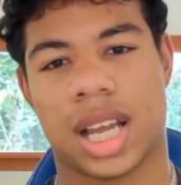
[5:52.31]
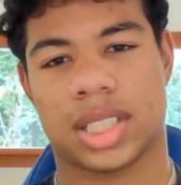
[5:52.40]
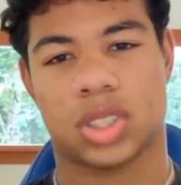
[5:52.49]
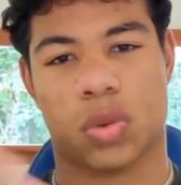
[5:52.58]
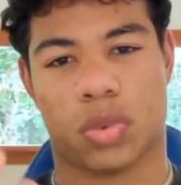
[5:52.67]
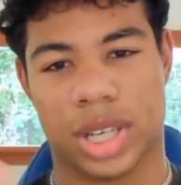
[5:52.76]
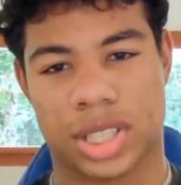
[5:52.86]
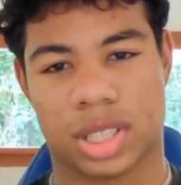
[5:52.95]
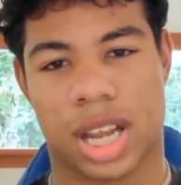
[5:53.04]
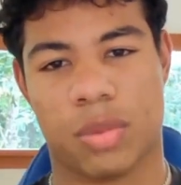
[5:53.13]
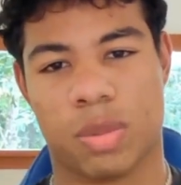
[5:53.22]
And so for each
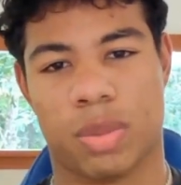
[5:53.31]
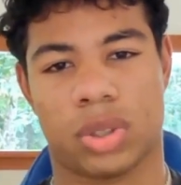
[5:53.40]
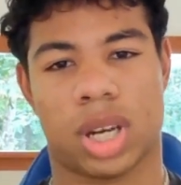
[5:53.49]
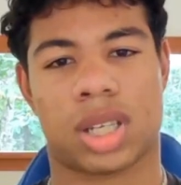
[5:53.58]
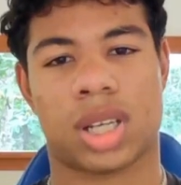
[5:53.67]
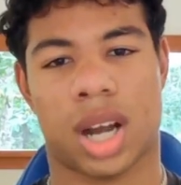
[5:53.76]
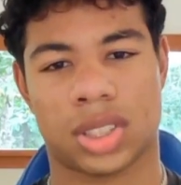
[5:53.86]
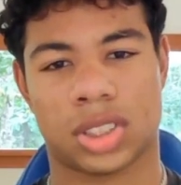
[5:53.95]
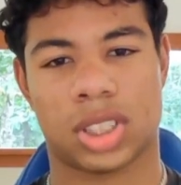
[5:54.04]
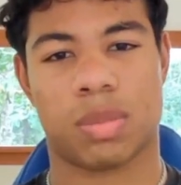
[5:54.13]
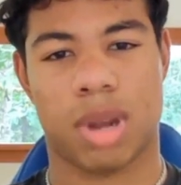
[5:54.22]
client, we build a
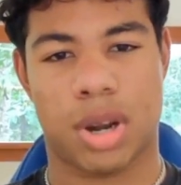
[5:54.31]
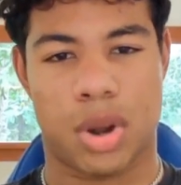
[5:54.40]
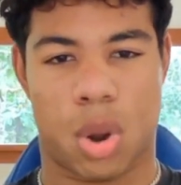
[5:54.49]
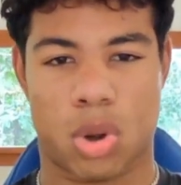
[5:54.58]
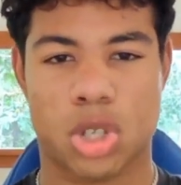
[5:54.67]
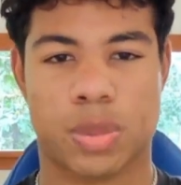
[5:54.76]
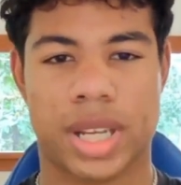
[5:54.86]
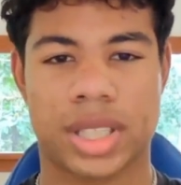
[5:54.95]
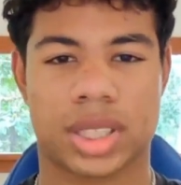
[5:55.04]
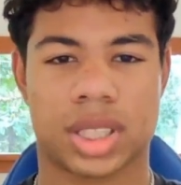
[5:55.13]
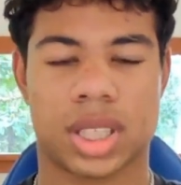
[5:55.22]
custom knowledge
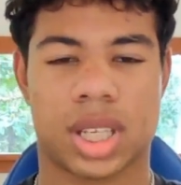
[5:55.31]
base,